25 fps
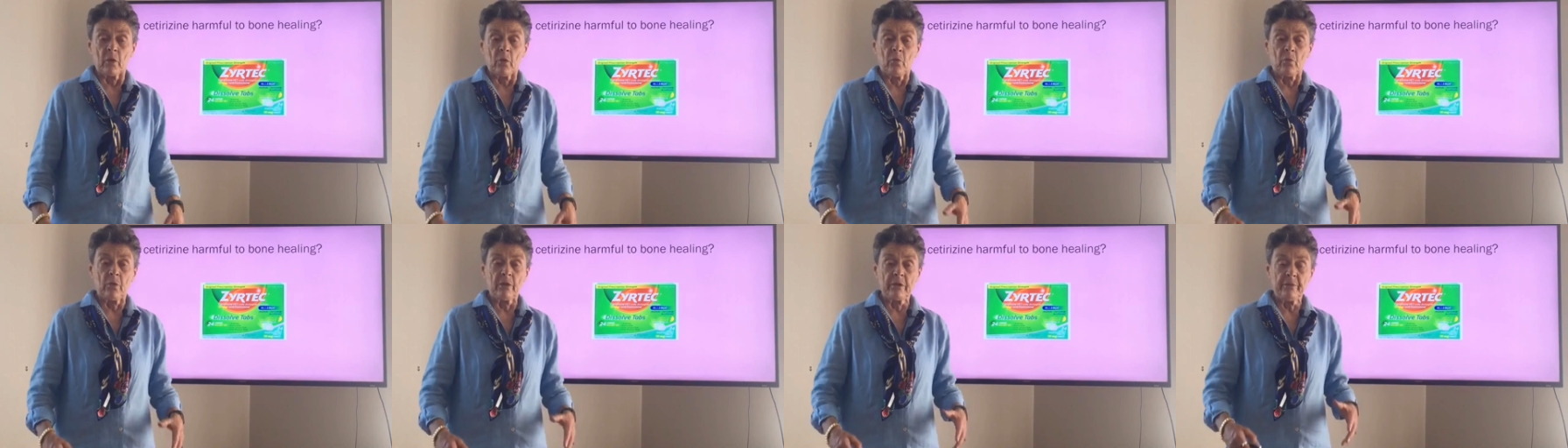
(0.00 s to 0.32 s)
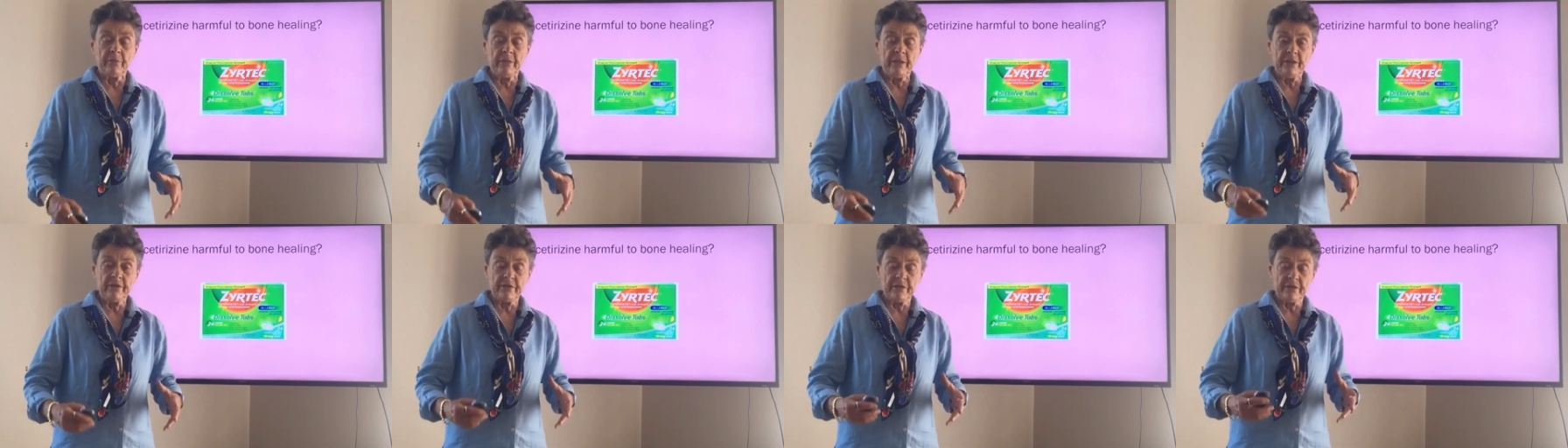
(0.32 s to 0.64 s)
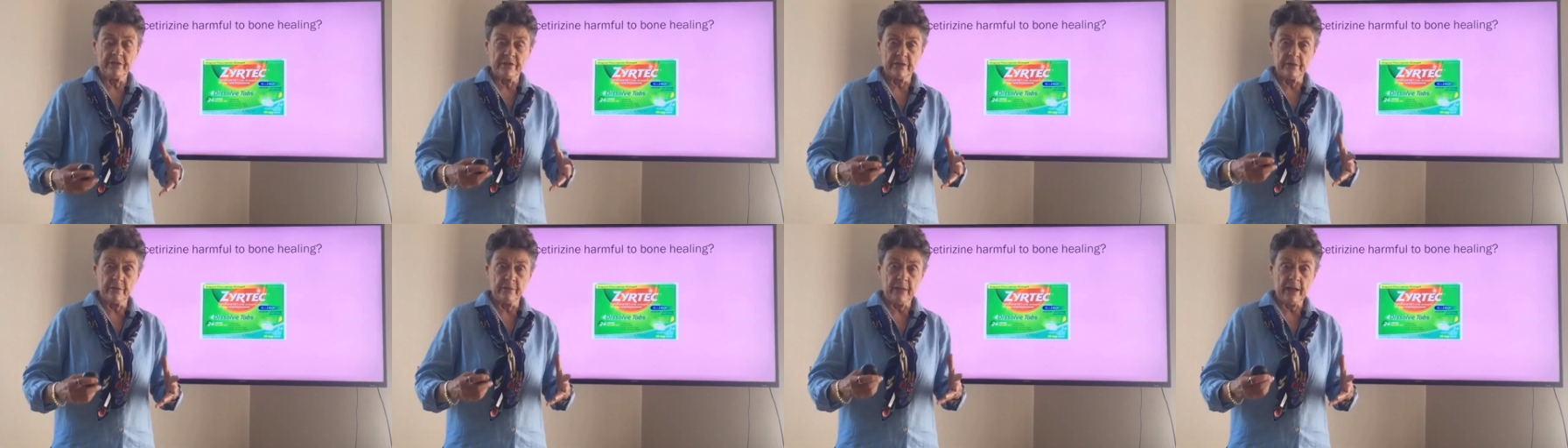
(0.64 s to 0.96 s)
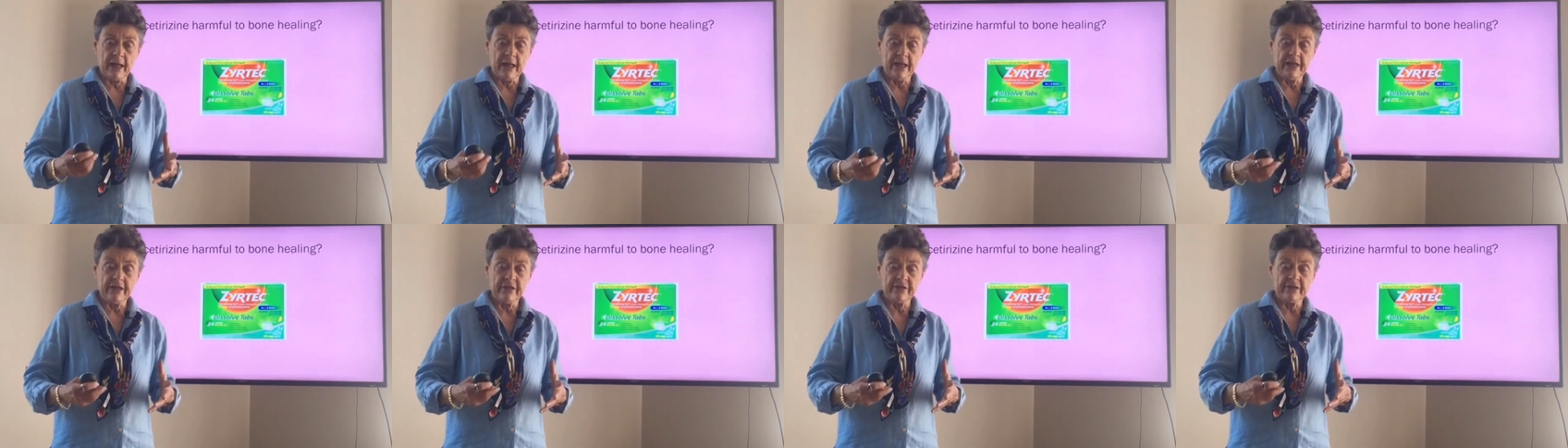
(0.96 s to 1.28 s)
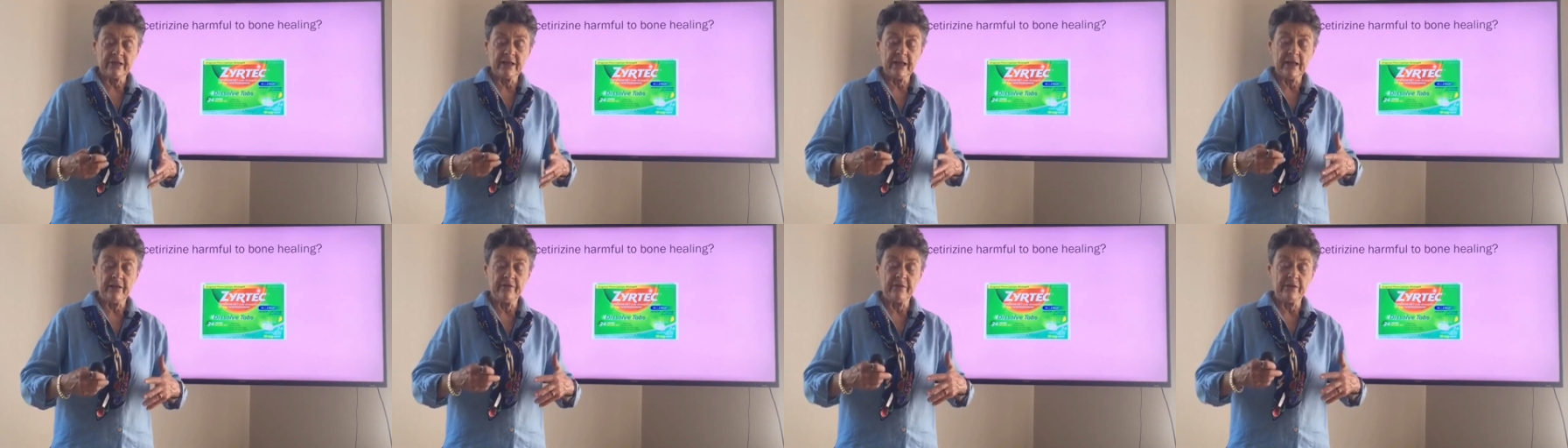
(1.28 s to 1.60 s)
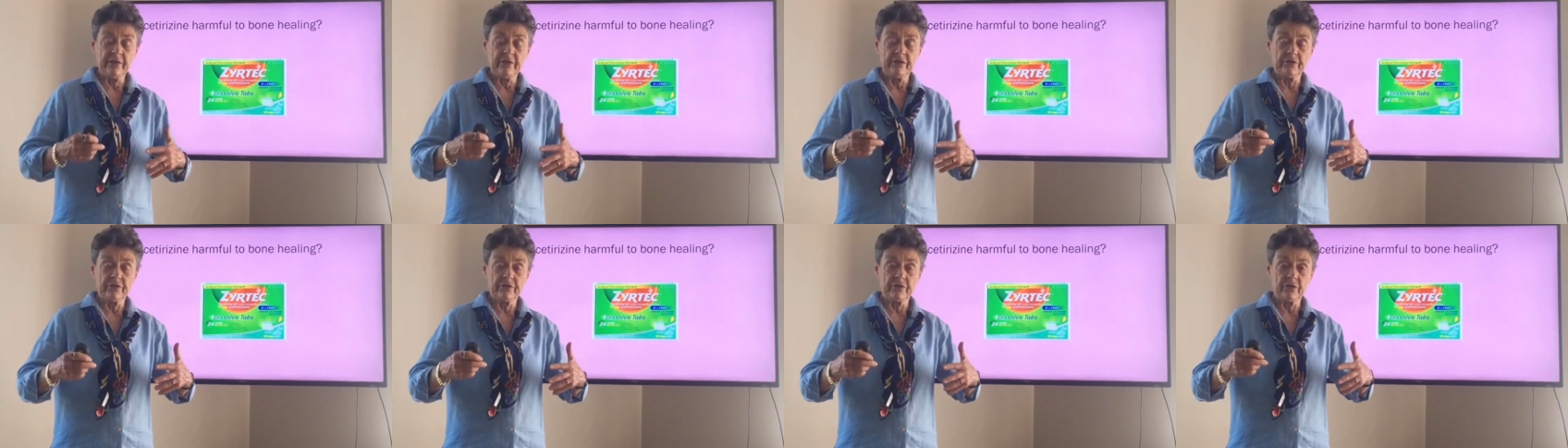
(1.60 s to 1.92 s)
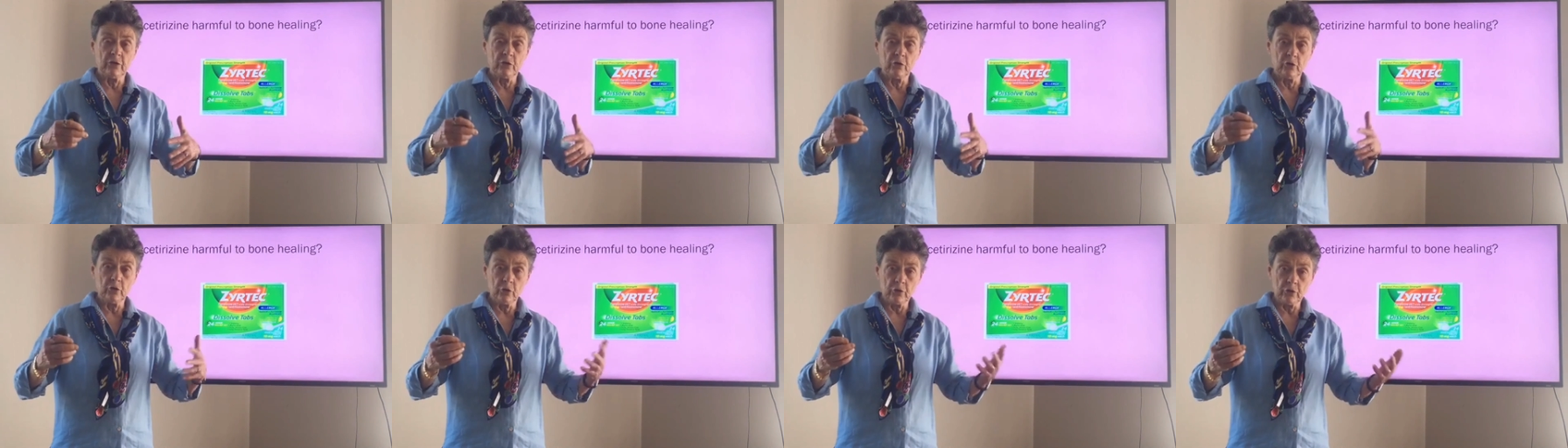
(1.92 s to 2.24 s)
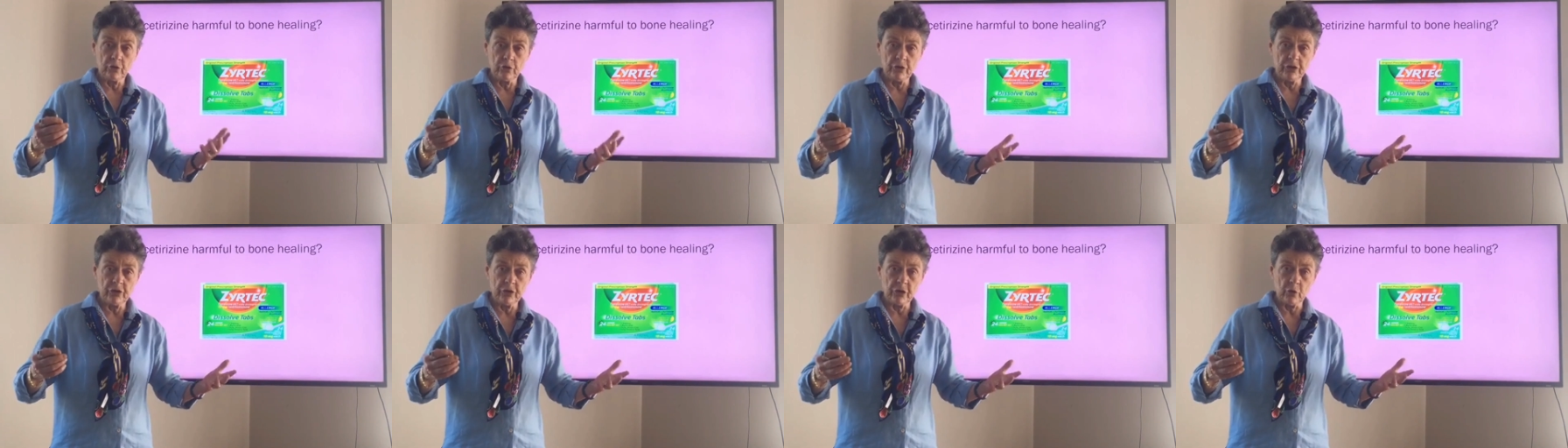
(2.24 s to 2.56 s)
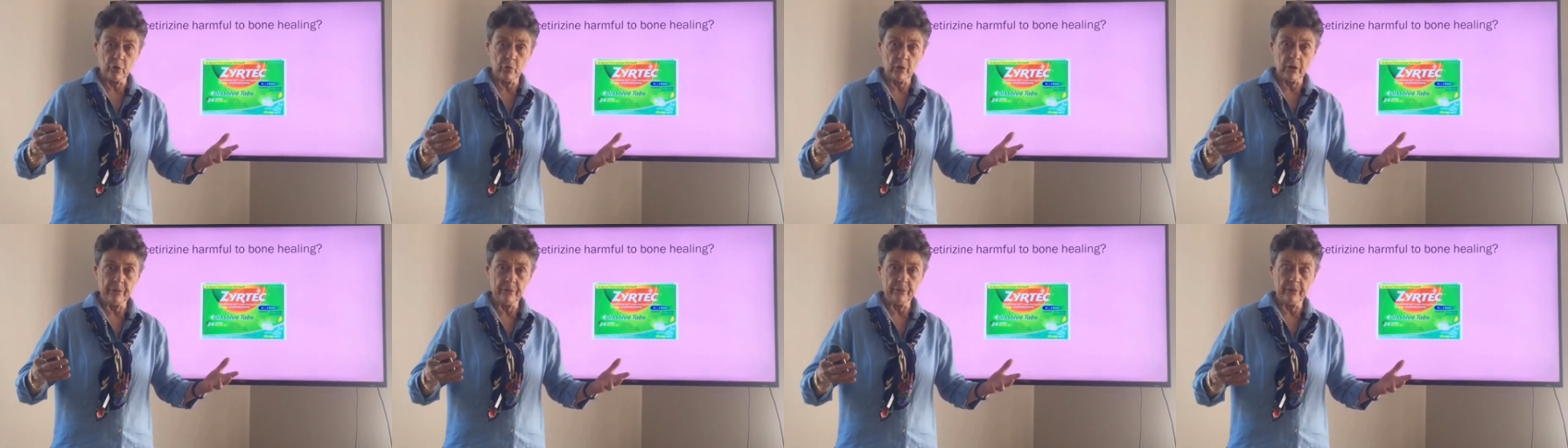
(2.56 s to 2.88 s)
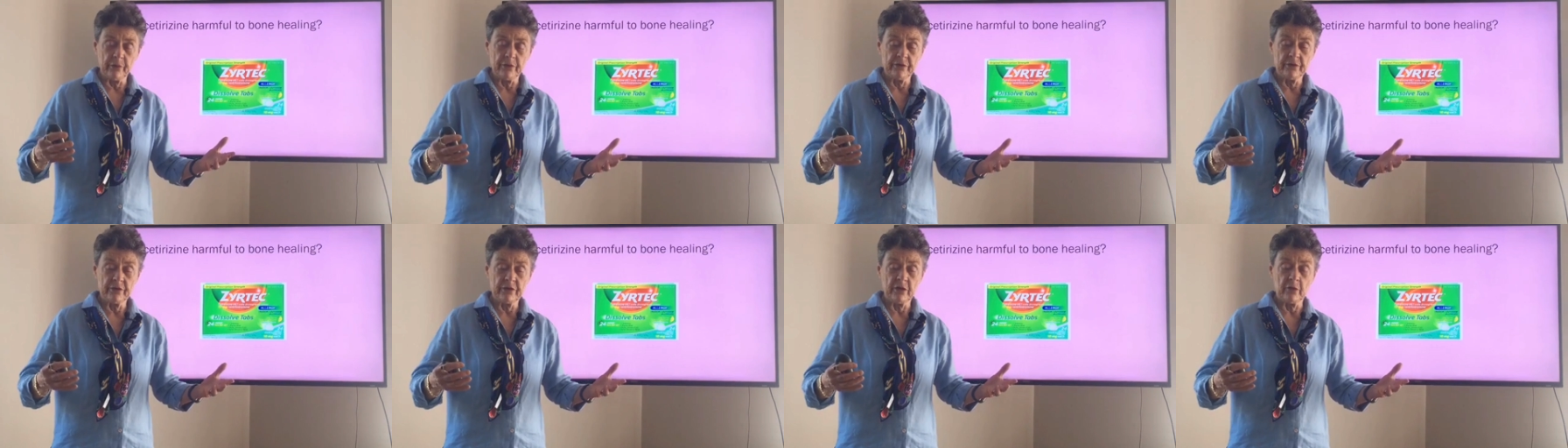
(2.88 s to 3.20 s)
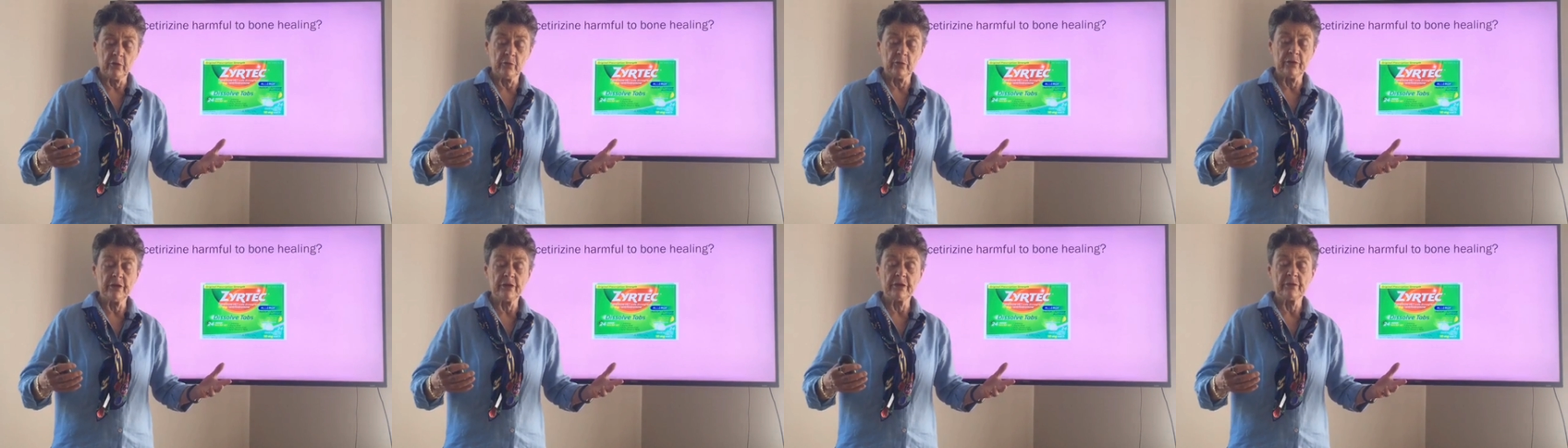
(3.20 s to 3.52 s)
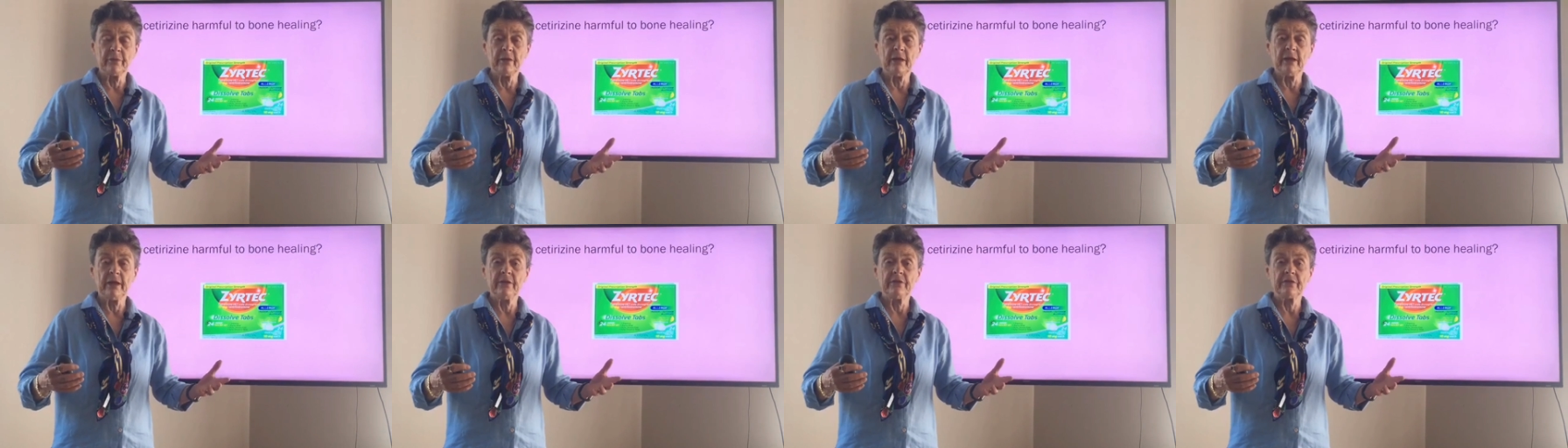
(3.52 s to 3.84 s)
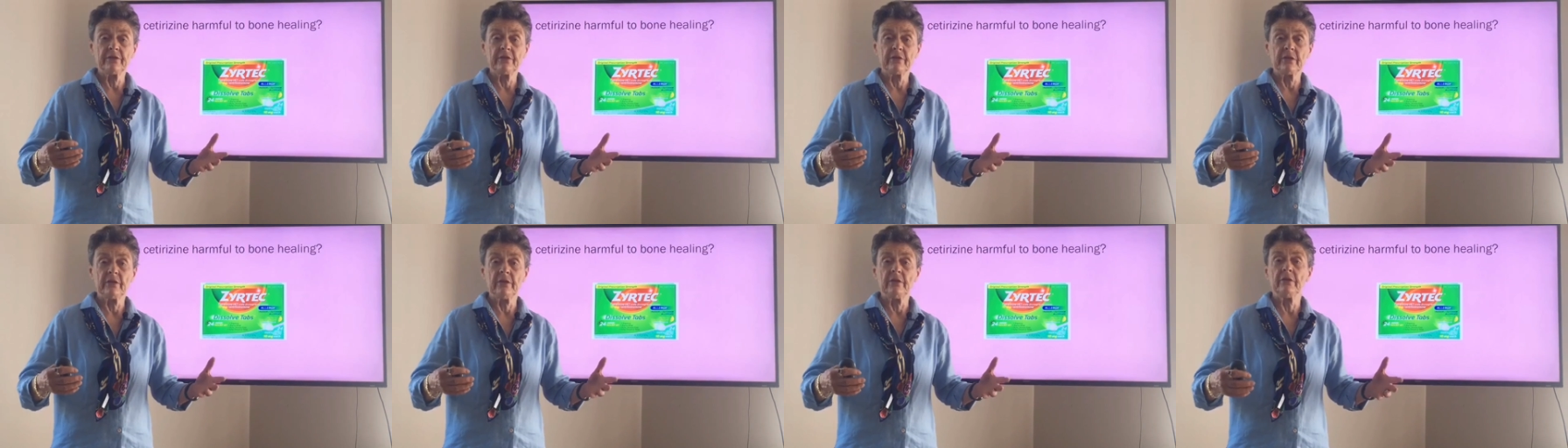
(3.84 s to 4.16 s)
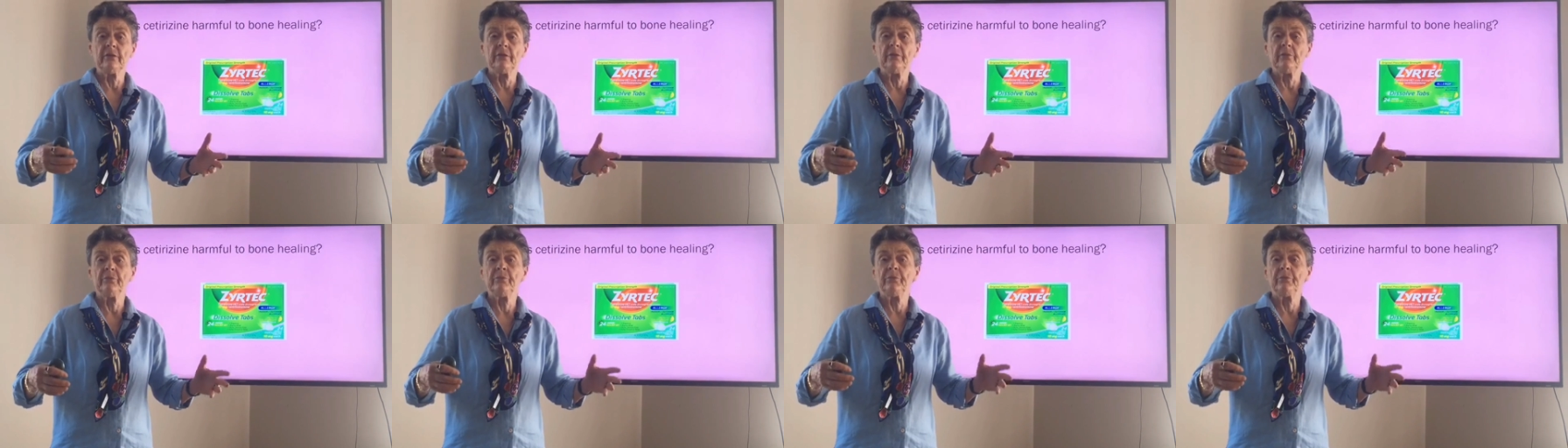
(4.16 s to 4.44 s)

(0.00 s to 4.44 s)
what it means is the body is having this allergic white blood cell response and